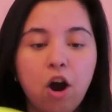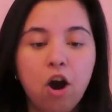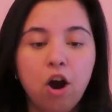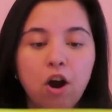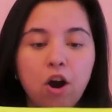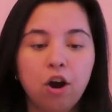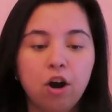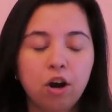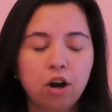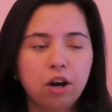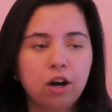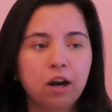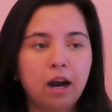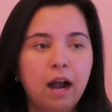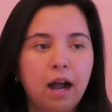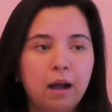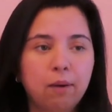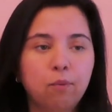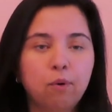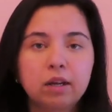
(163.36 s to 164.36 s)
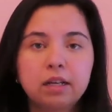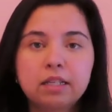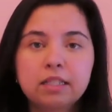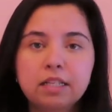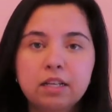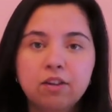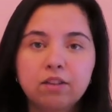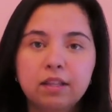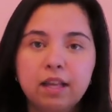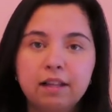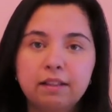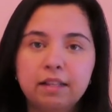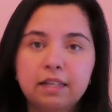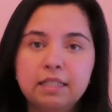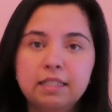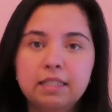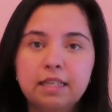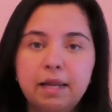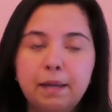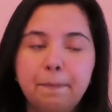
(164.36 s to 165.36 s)
are, I want to say online they
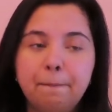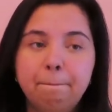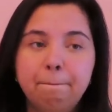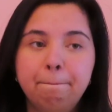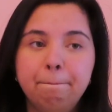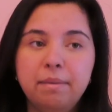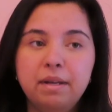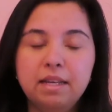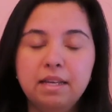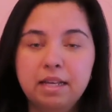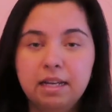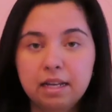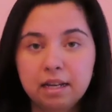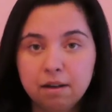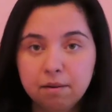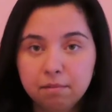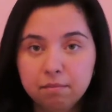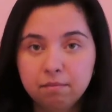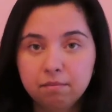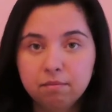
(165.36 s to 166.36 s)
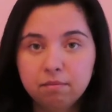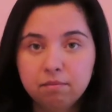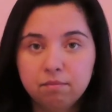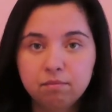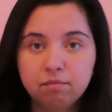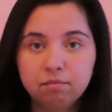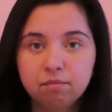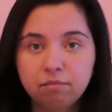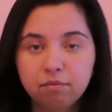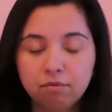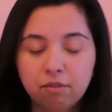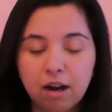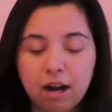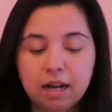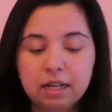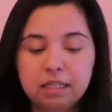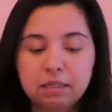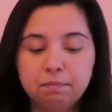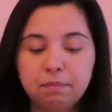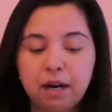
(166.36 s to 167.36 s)
say medium
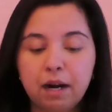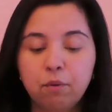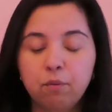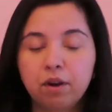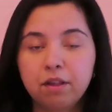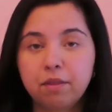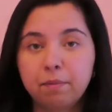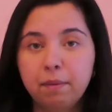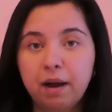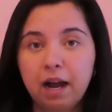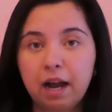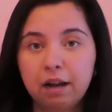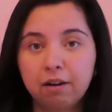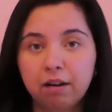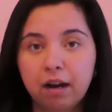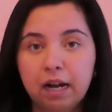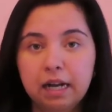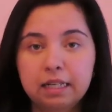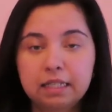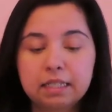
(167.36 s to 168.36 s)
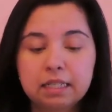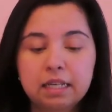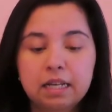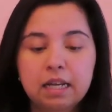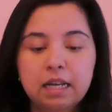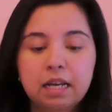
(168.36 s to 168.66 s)
rise, but I wear them high rise.